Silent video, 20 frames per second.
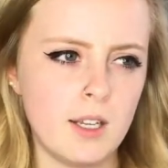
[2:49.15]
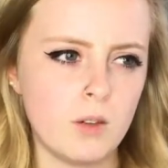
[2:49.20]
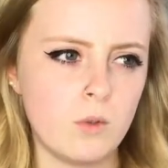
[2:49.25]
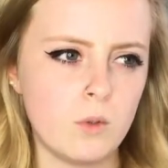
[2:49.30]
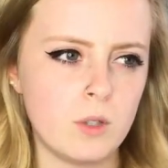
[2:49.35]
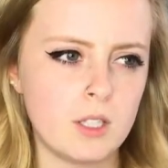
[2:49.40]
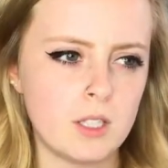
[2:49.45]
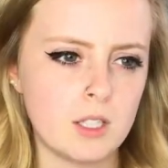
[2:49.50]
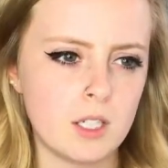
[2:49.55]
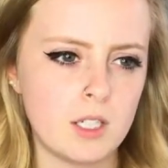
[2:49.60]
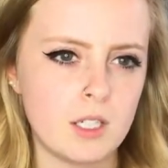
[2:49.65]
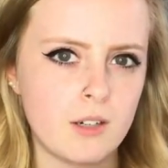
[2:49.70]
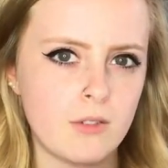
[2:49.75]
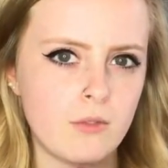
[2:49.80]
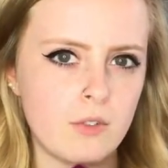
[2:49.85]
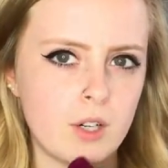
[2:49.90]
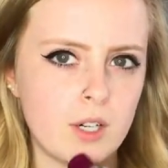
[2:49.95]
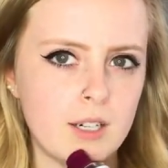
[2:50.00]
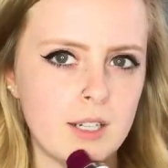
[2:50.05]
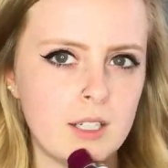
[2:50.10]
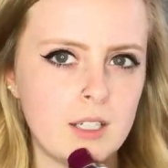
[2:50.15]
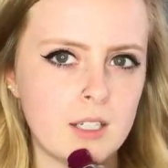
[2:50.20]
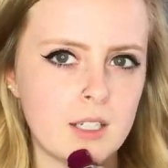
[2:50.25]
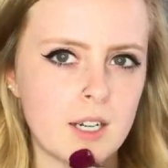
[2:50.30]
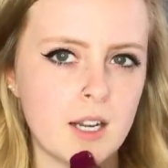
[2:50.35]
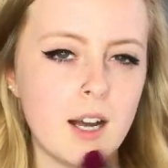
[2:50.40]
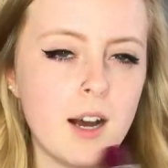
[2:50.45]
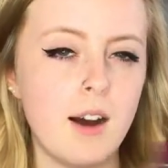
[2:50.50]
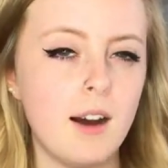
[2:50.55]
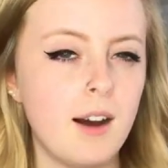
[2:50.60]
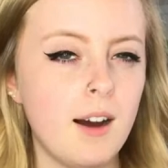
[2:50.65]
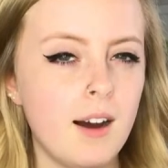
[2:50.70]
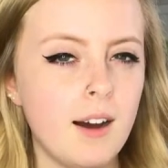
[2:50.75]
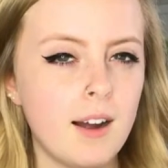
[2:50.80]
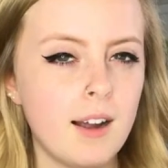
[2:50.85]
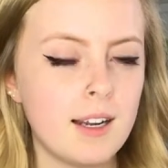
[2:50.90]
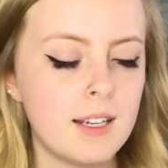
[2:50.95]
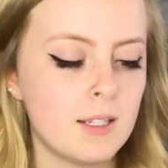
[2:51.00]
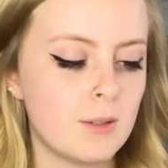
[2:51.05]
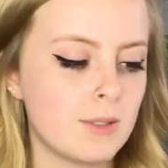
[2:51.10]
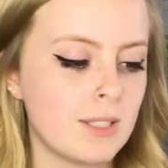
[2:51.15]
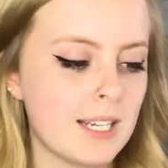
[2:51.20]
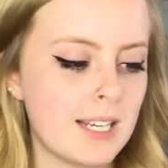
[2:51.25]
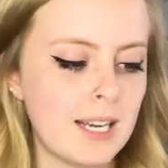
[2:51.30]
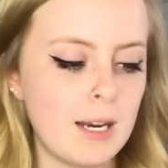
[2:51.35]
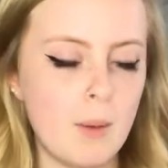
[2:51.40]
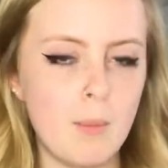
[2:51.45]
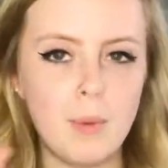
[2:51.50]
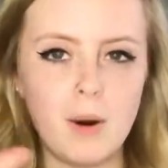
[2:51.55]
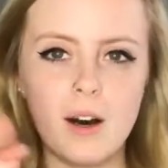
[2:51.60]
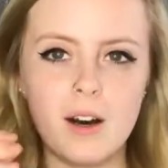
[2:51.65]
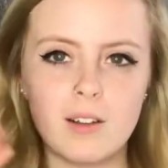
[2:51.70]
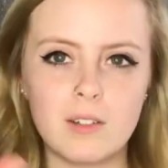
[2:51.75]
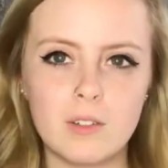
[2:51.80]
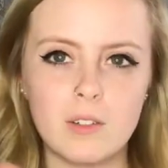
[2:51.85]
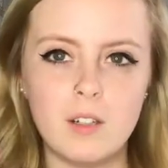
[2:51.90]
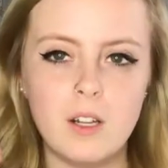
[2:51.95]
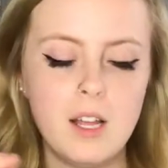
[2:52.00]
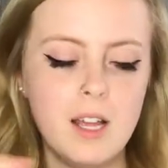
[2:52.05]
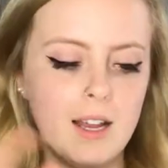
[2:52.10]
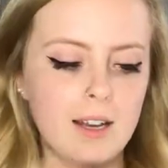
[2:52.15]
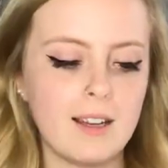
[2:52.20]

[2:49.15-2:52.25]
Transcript: It was a different kind. It was like in a bottle.